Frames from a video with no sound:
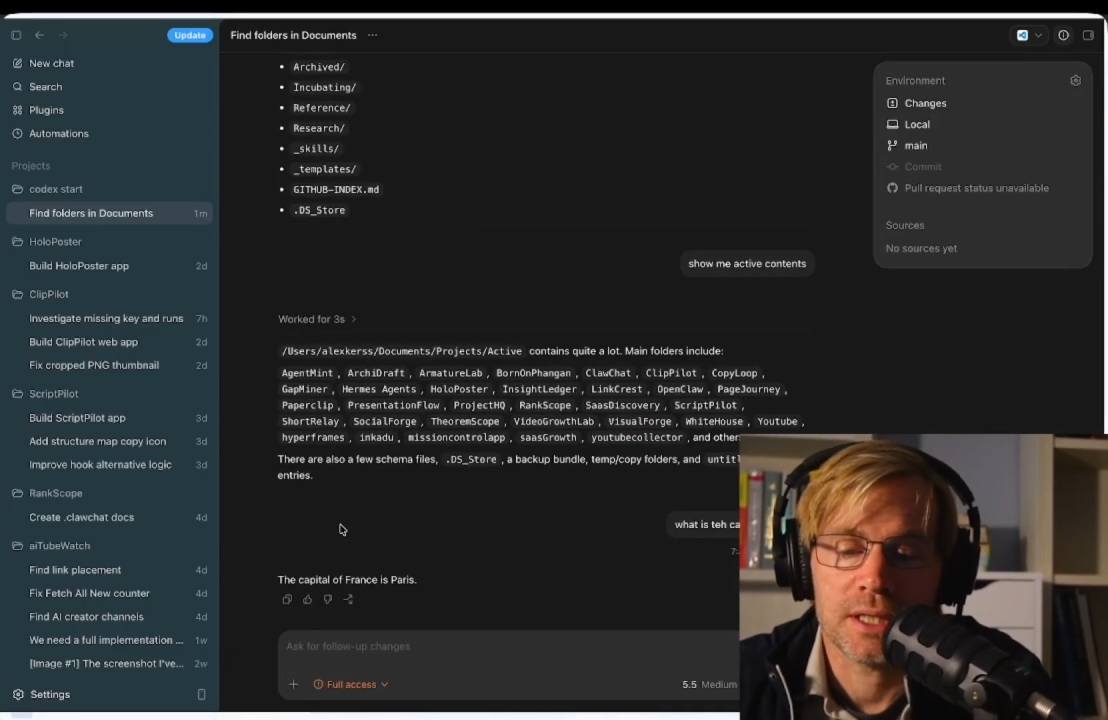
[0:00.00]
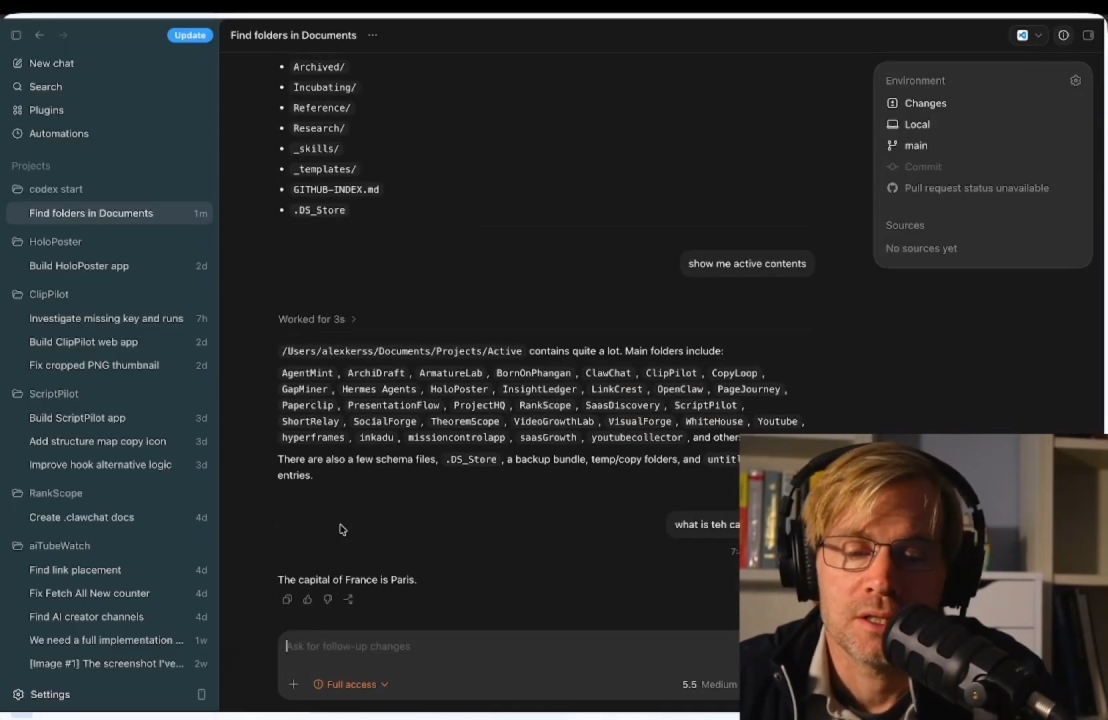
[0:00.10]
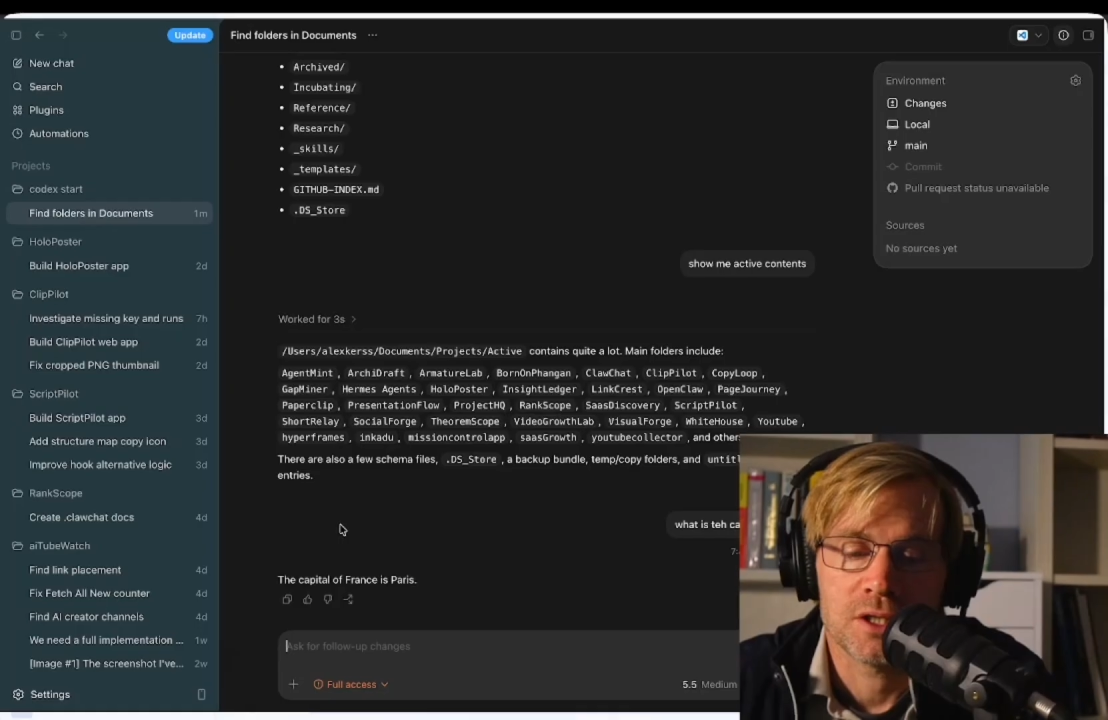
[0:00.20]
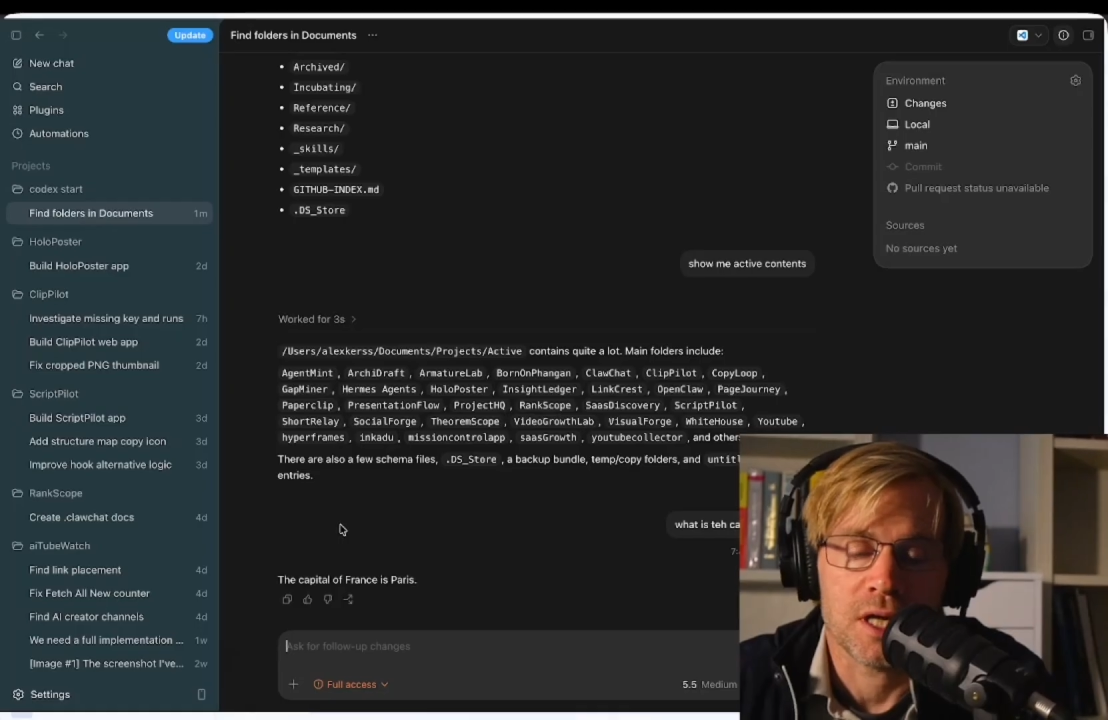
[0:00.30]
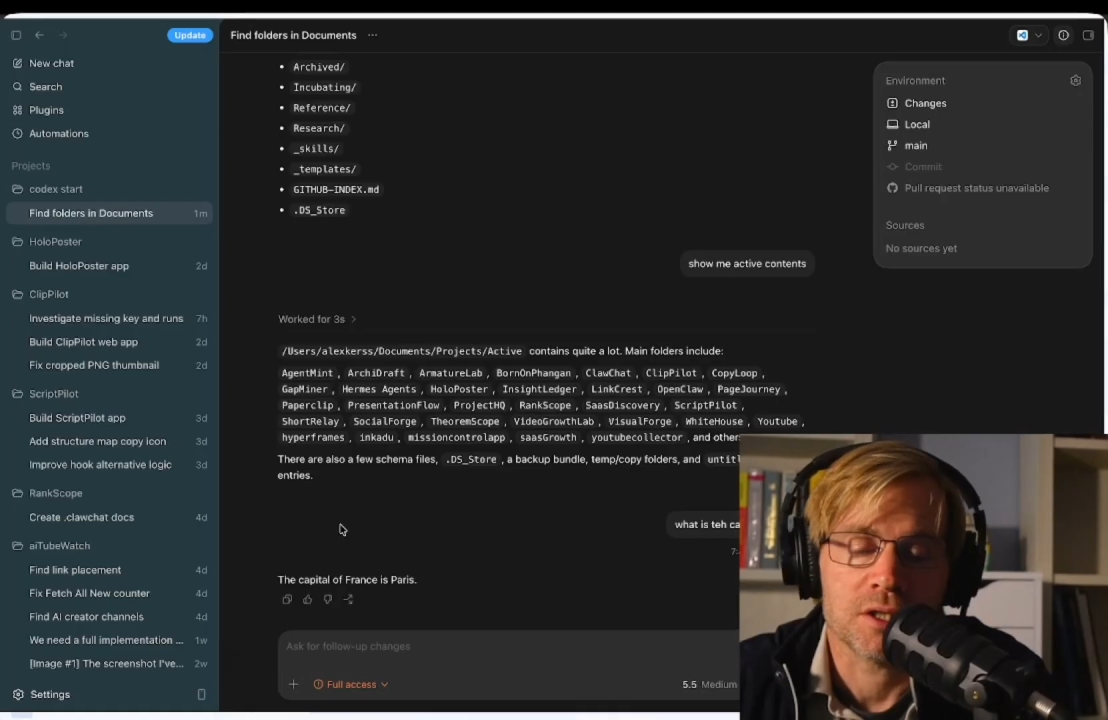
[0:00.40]

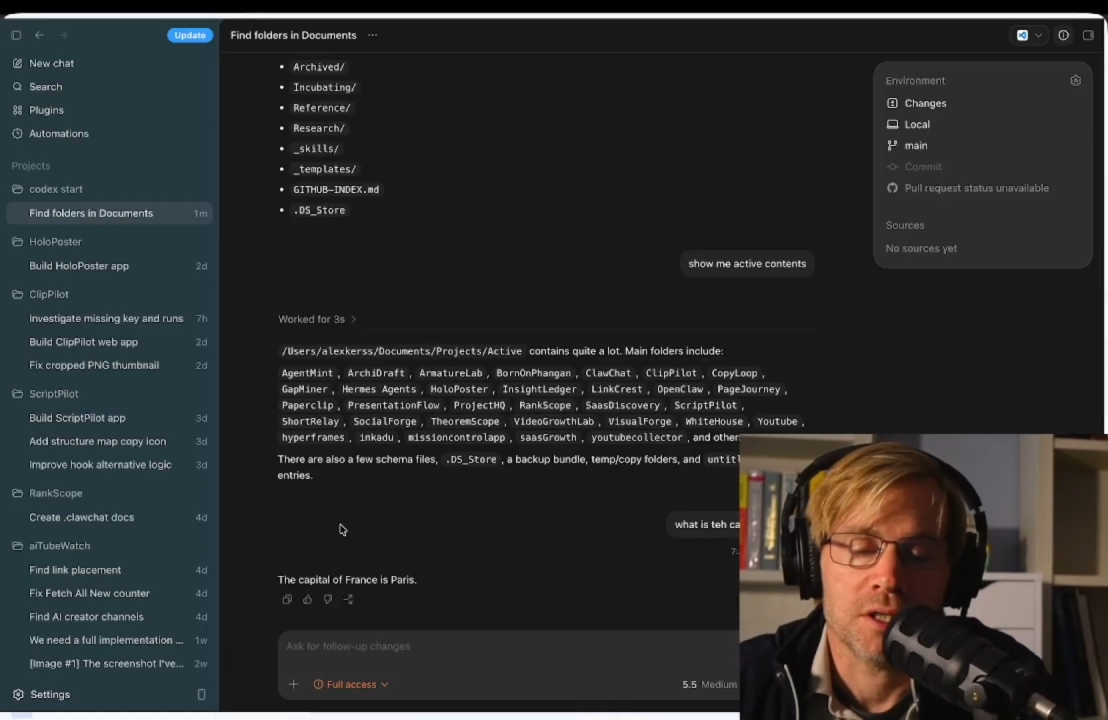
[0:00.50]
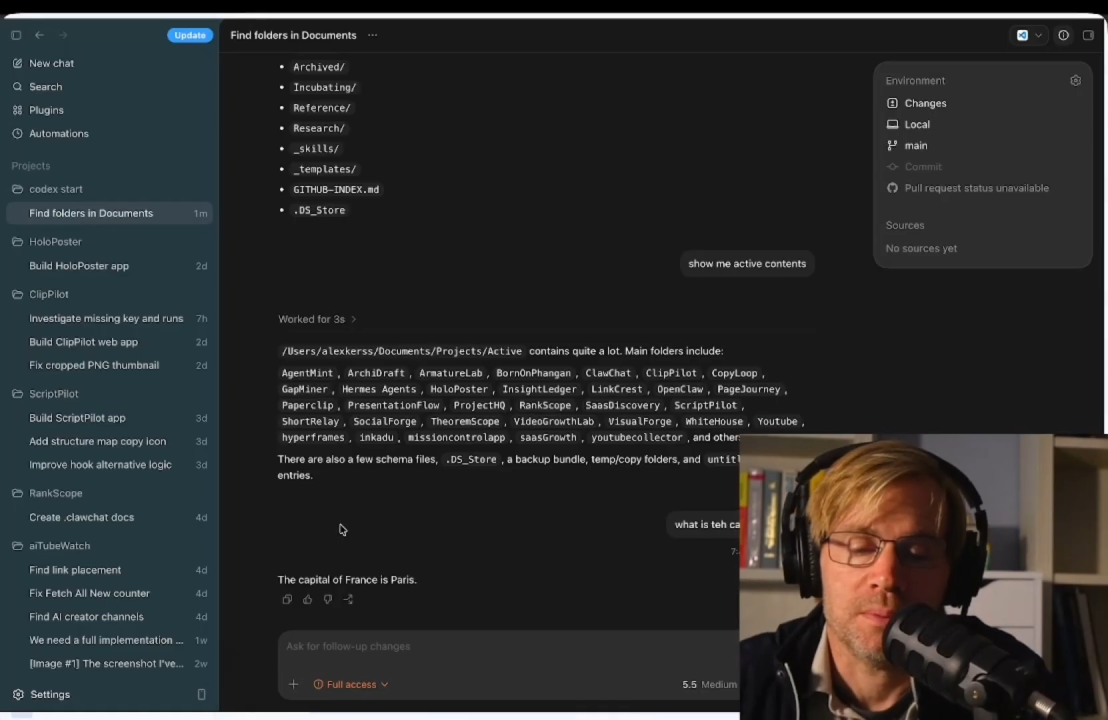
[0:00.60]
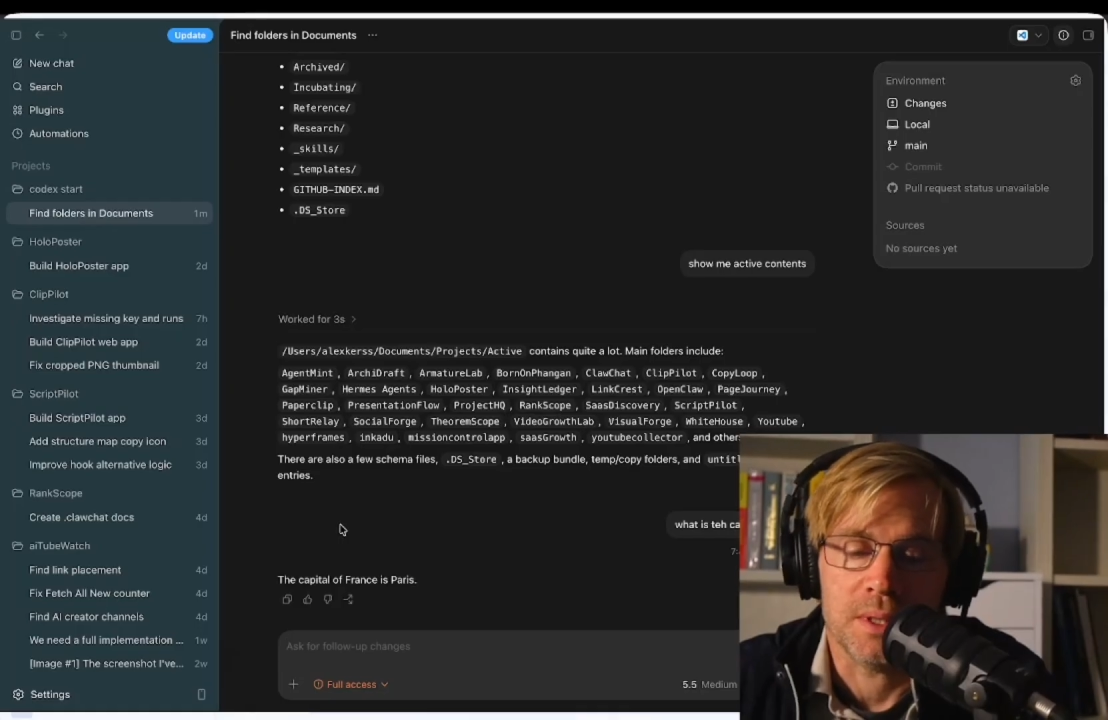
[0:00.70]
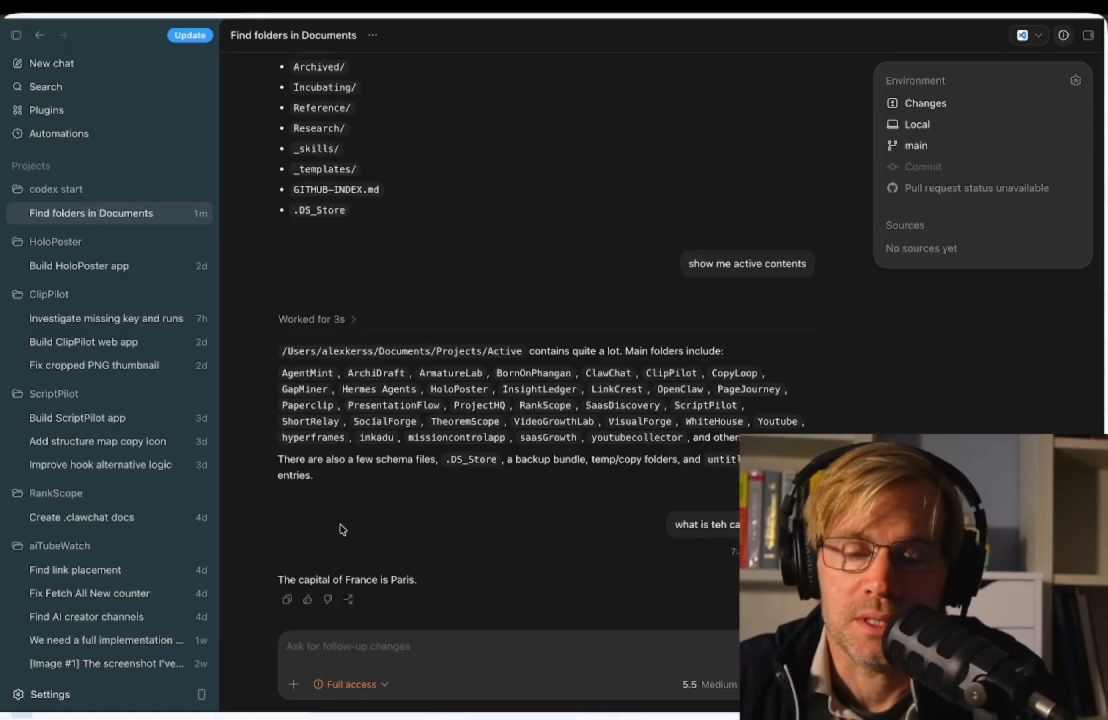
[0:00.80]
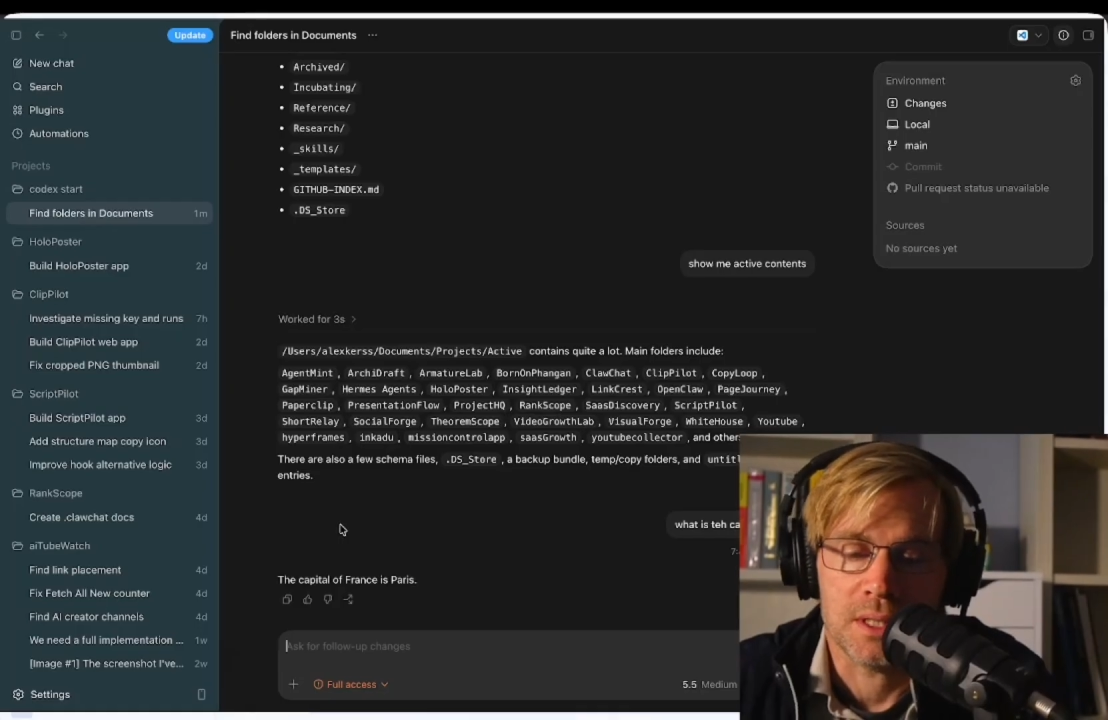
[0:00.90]

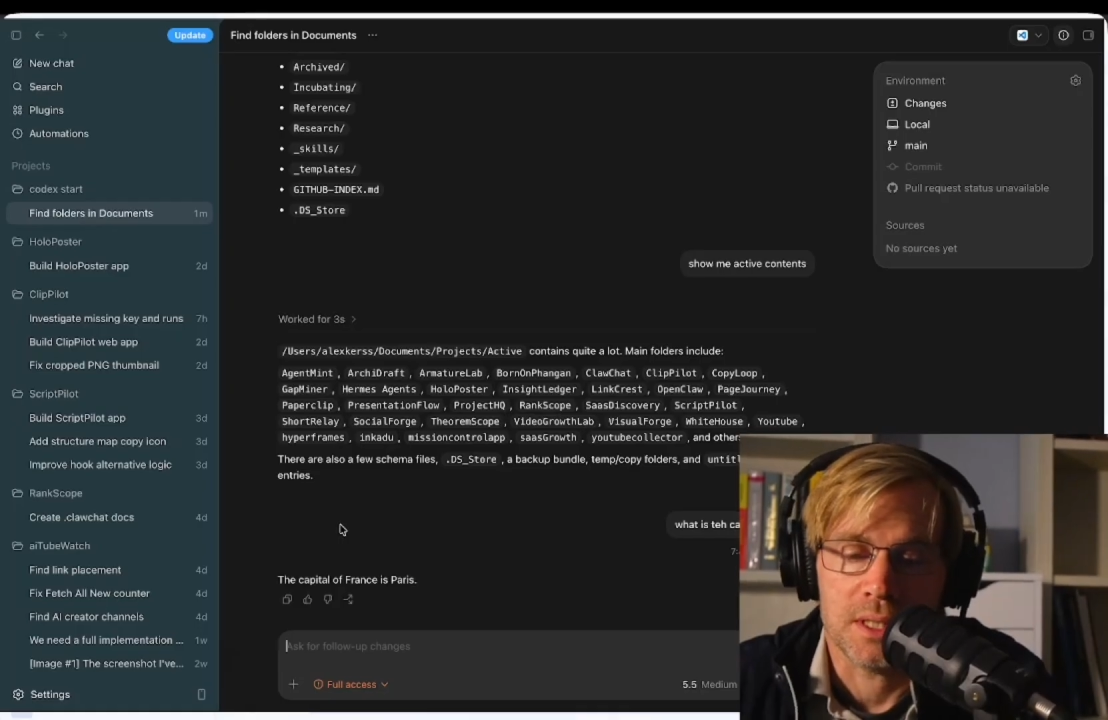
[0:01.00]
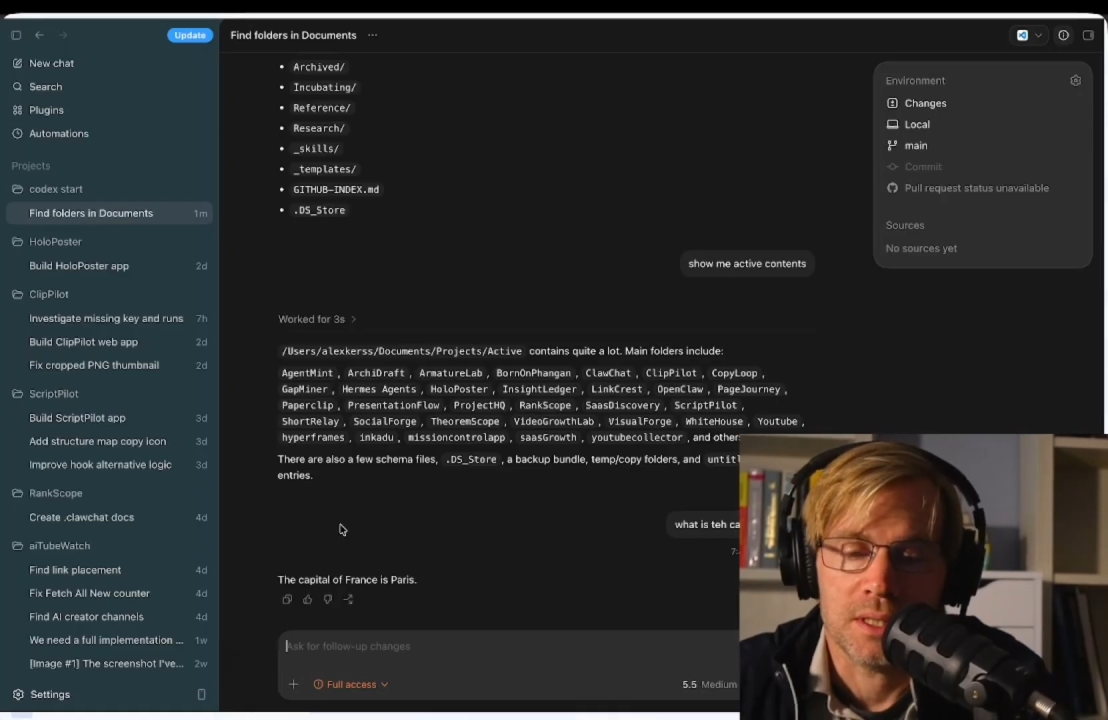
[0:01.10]
ChatGPT,